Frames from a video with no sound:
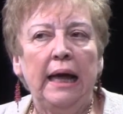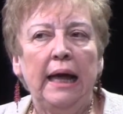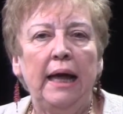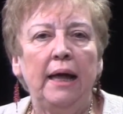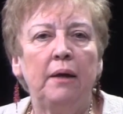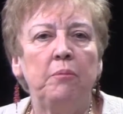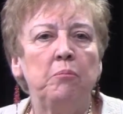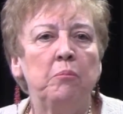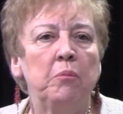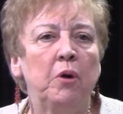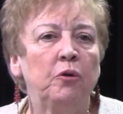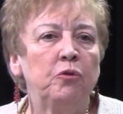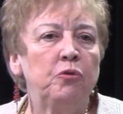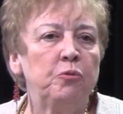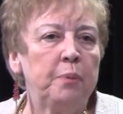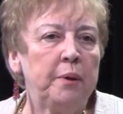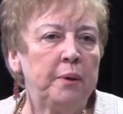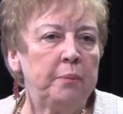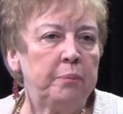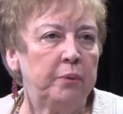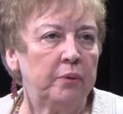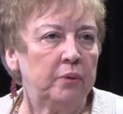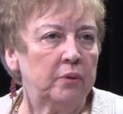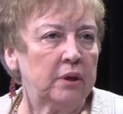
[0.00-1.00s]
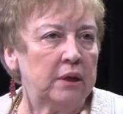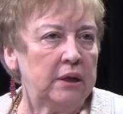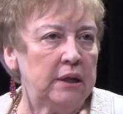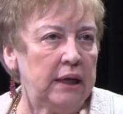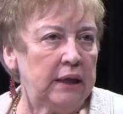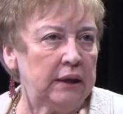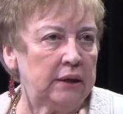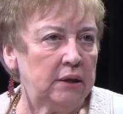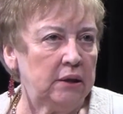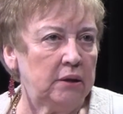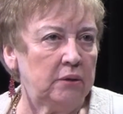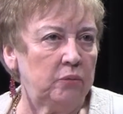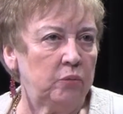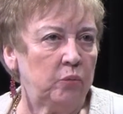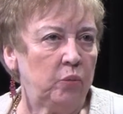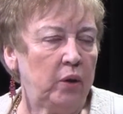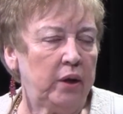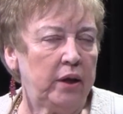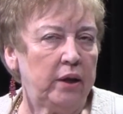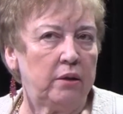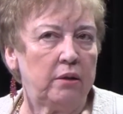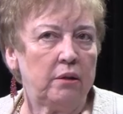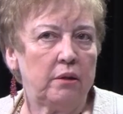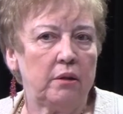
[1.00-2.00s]
And most people connect it
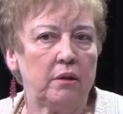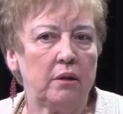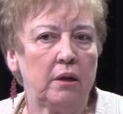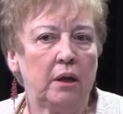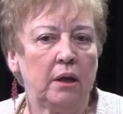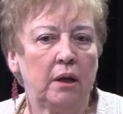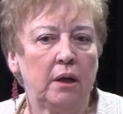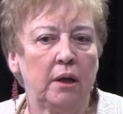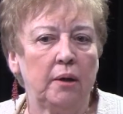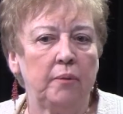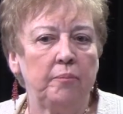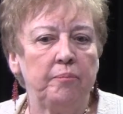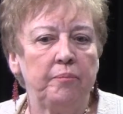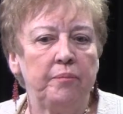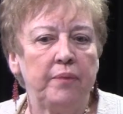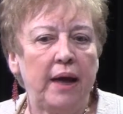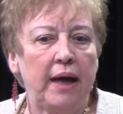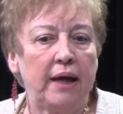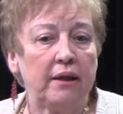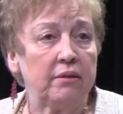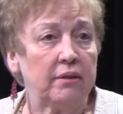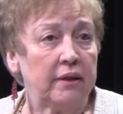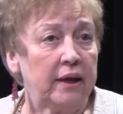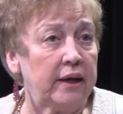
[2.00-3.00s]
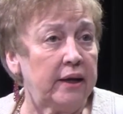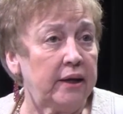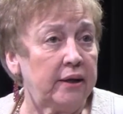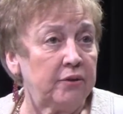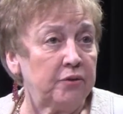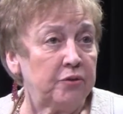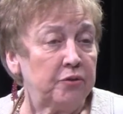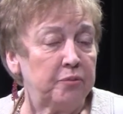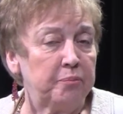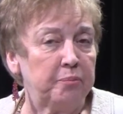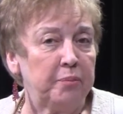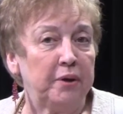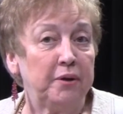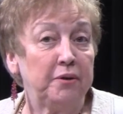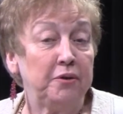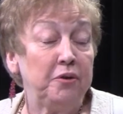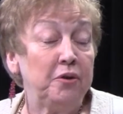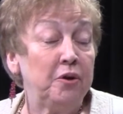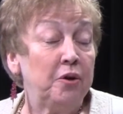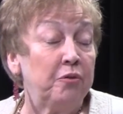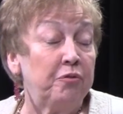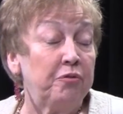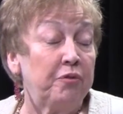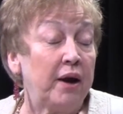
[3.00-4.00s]
with athletics, but
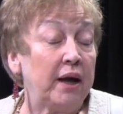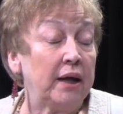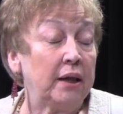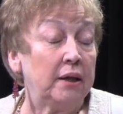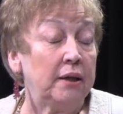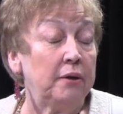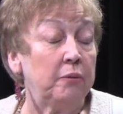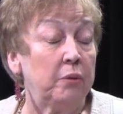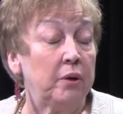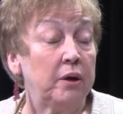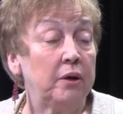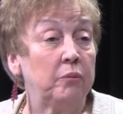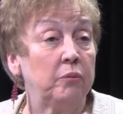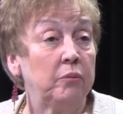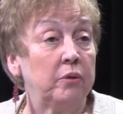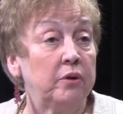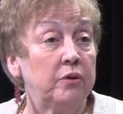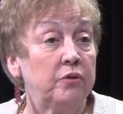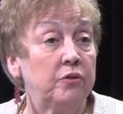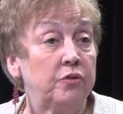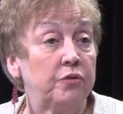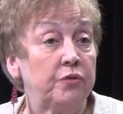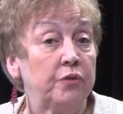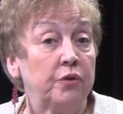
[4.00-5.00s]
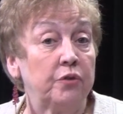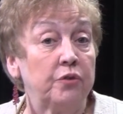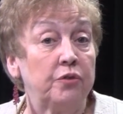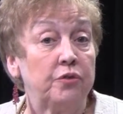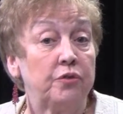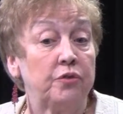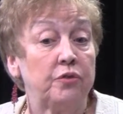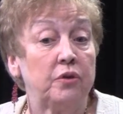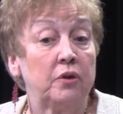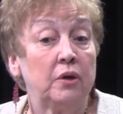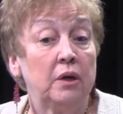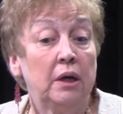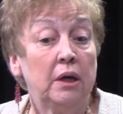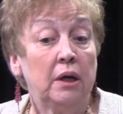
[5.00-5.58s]
frankly, when it was first